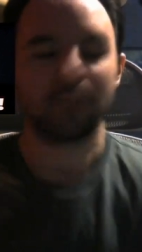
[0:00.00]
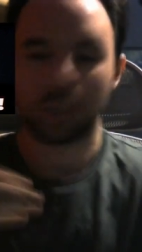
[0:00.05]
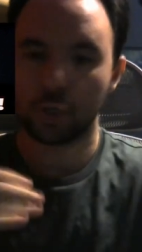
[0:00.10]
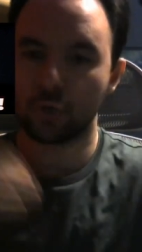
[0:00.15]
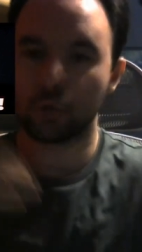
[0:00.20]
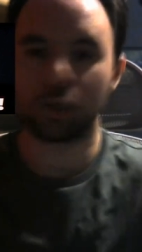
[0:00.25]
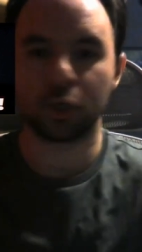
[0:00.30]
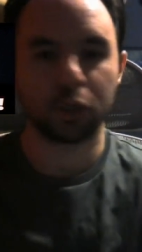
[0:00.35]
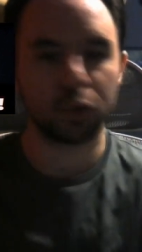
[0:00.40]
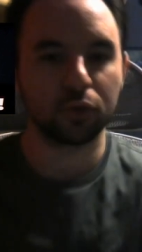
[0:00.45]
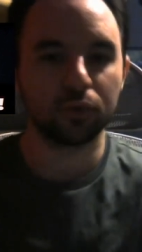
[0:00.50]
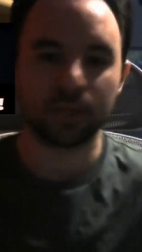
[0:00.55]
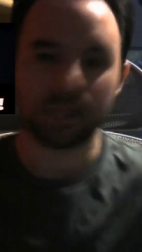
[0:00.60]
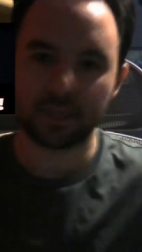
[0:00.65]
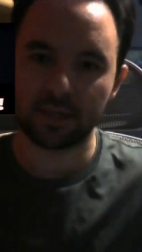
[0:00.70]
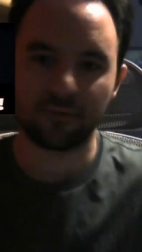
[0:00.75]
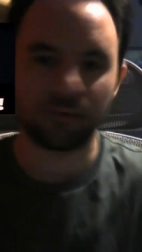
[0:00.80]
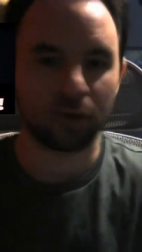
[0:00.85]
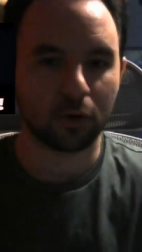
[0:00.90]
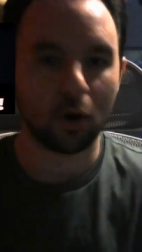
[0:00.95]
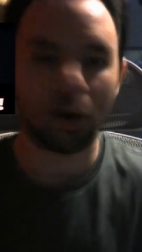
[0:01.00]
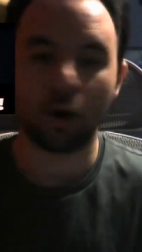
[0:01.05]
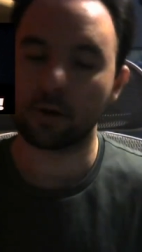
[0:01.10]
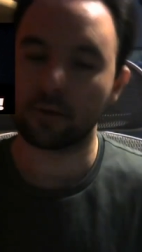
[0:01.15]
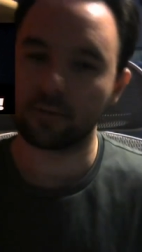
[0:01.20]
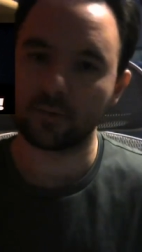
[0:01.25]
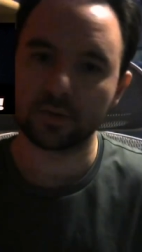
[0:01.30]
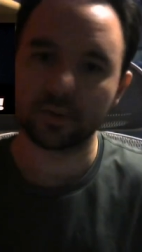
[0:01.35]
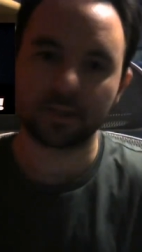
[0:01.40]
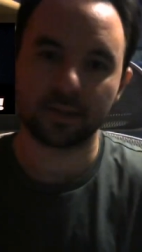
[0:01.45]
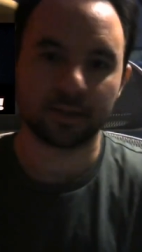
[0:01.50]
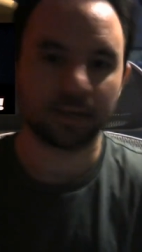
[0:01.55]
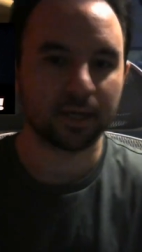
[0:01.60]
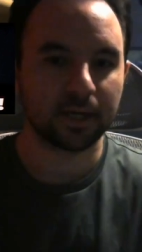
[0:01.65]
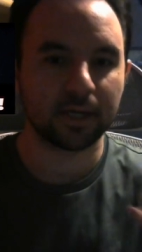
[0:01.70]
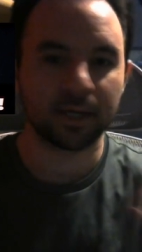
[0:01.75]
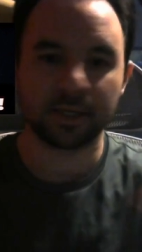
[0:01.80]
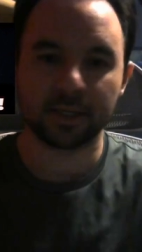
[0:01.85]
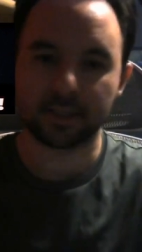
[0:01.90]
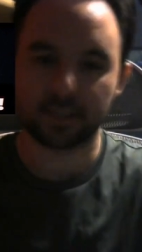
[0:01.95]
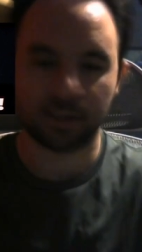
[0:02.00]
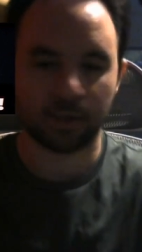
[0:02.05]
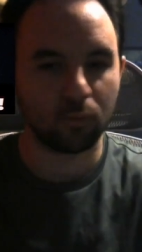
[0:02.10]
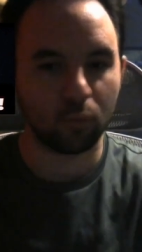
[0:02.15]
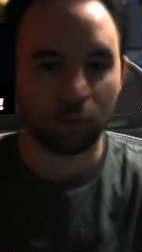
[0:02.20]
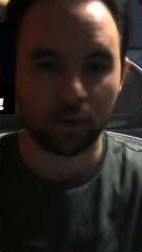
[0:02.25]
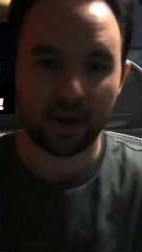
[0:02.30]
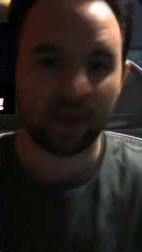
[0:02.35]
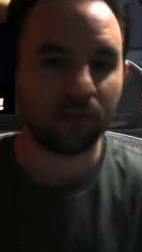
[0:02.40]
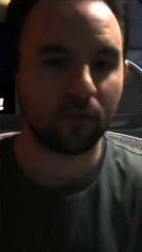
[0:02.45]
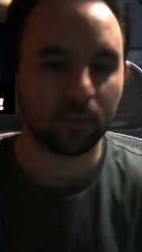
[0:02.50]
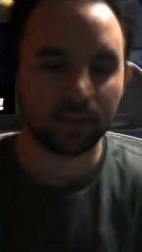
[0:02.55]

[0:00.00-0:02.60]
You can do the different carnivals and things and whatever,